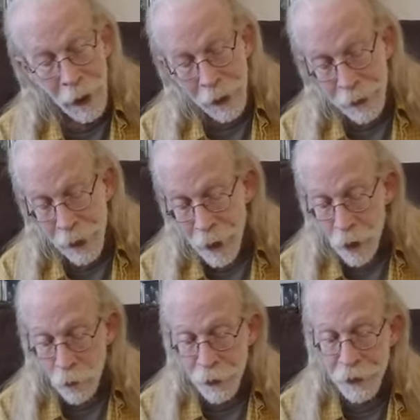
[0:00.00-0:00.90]
and
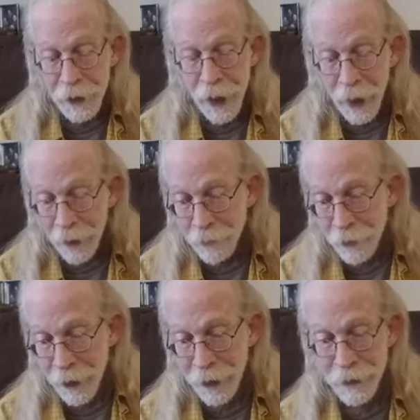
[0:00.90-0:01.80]
now with the
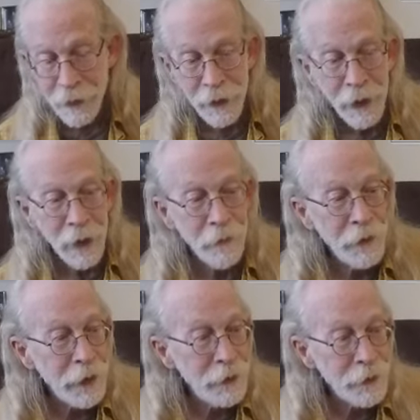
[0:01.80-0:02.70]
advent of
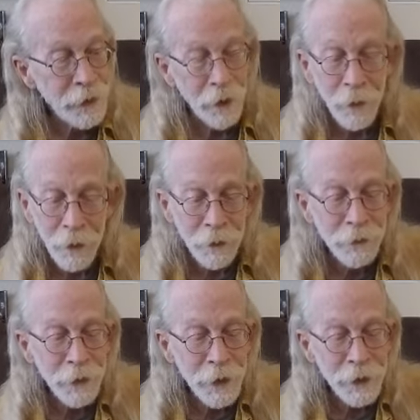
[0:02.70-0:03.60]
the internet, well,
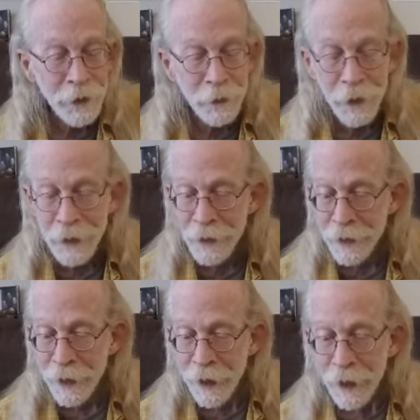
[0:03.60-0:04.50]
first it was
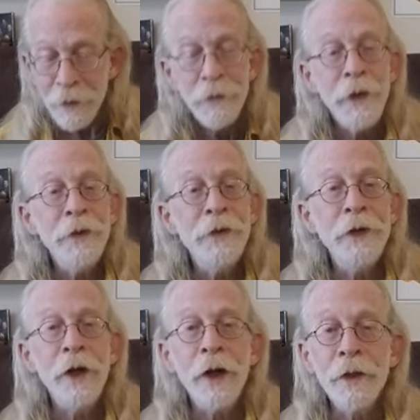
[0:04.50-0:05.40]

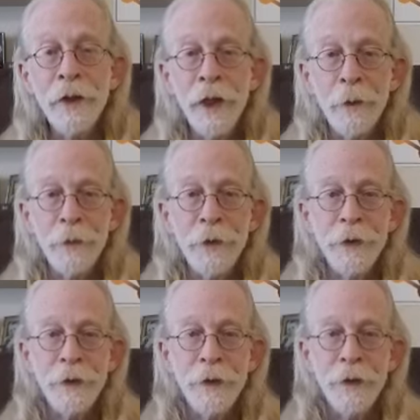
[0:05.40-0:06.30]
VCR tapes.